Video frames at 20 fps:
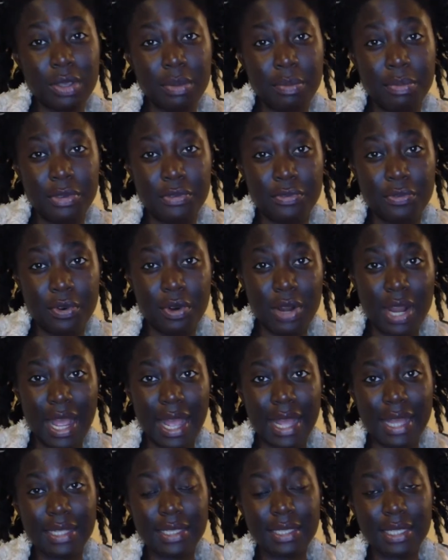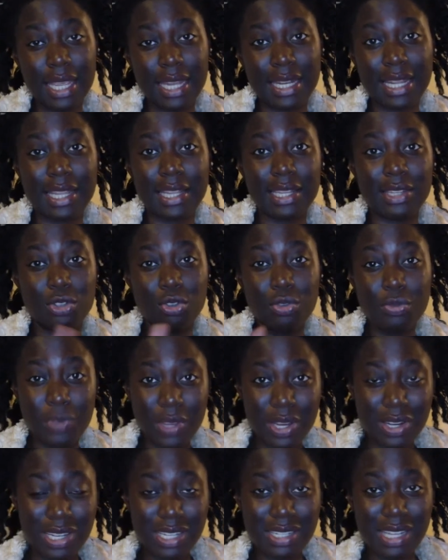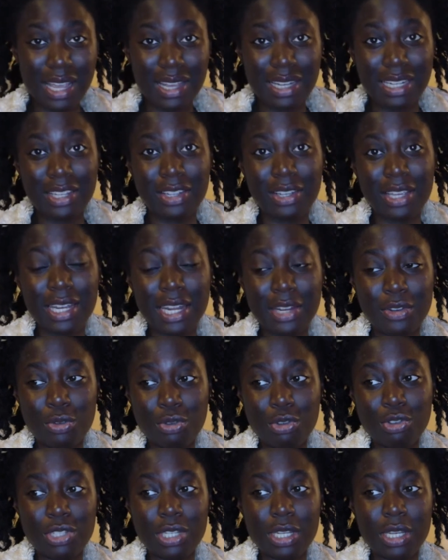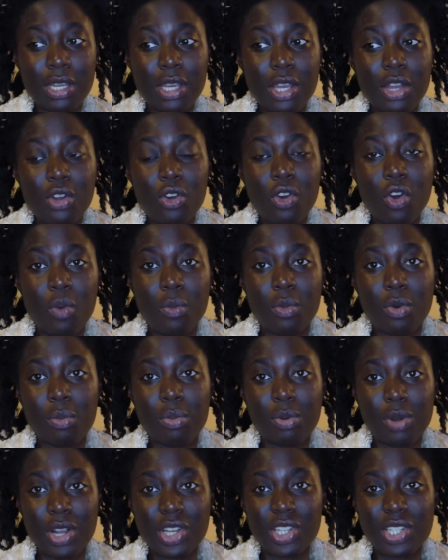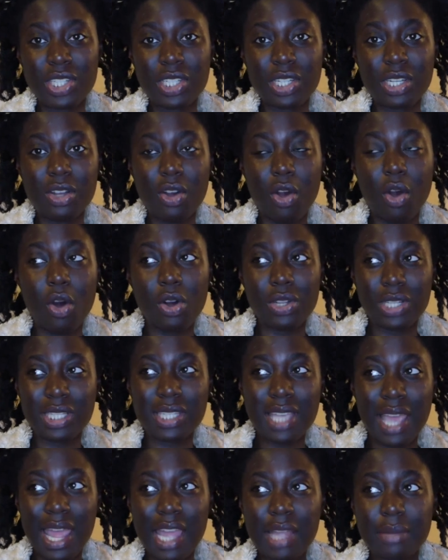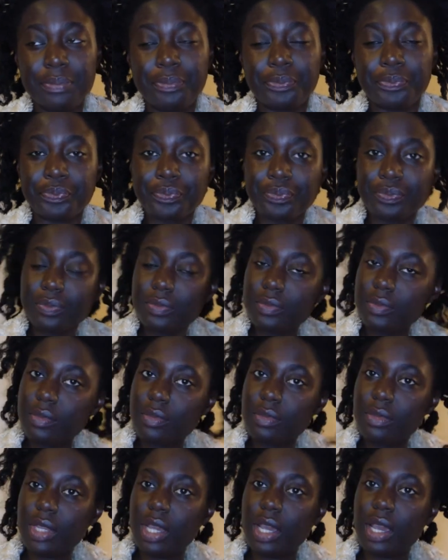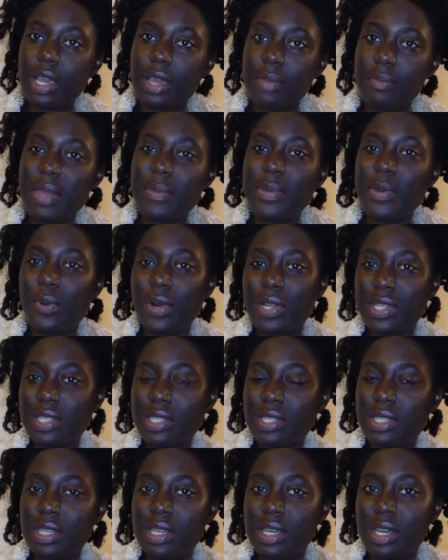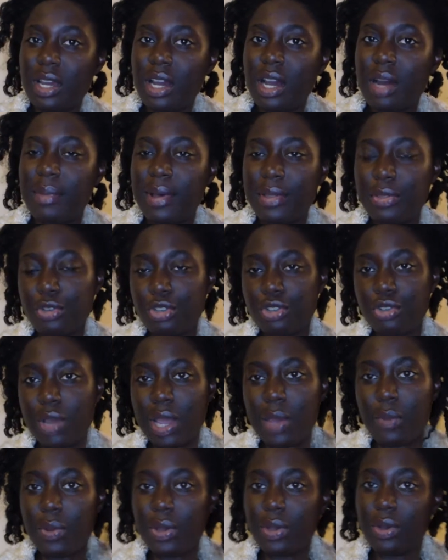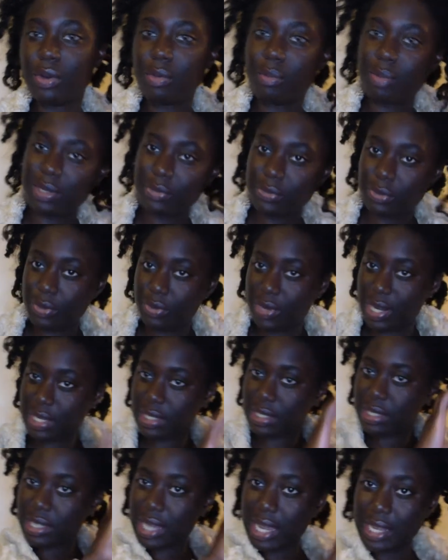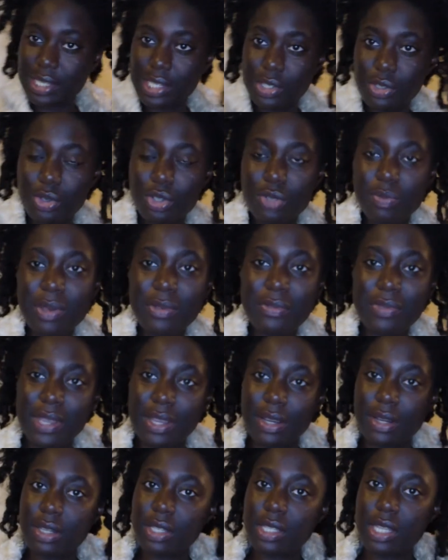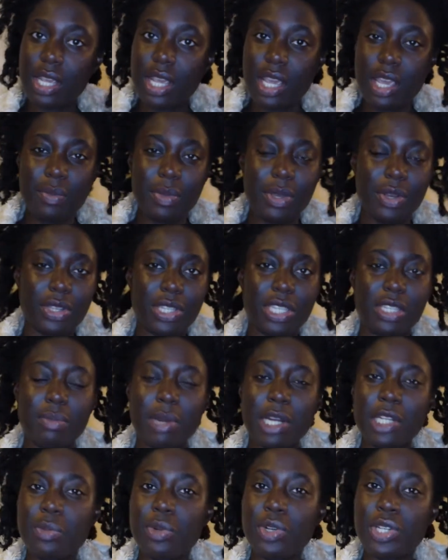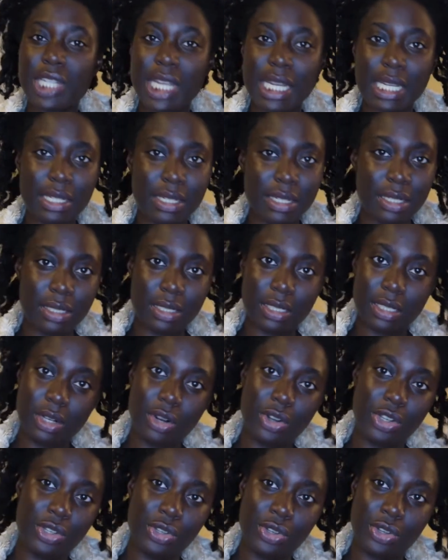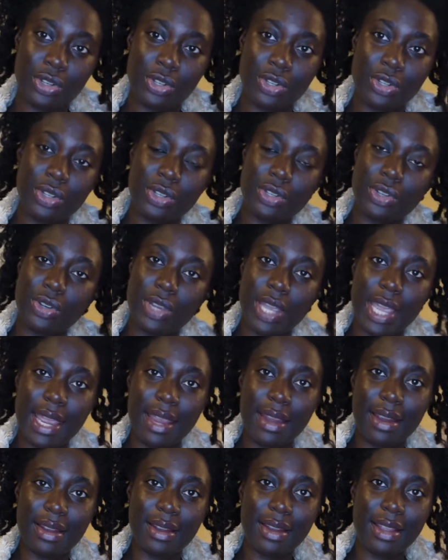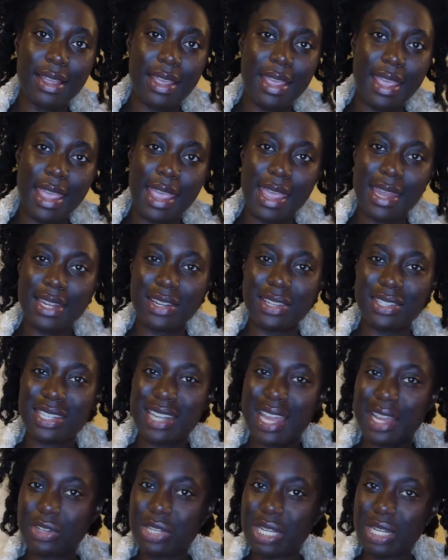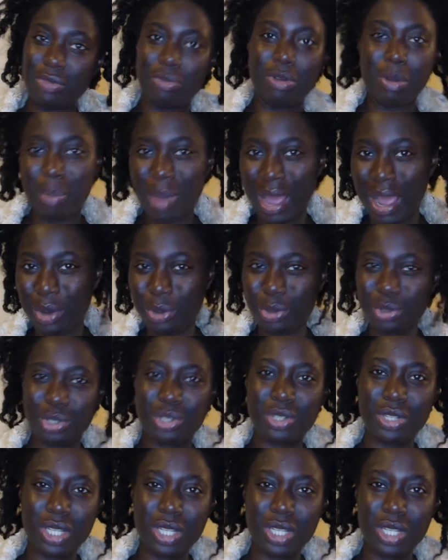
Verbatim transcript: beforehand and I do finger detangling and I don't use a comb or brush all the time, uh, maybe once a month or so I will but for the rest I just use my fingers because it's much more gentler on your your hair and it doesn't actually rip out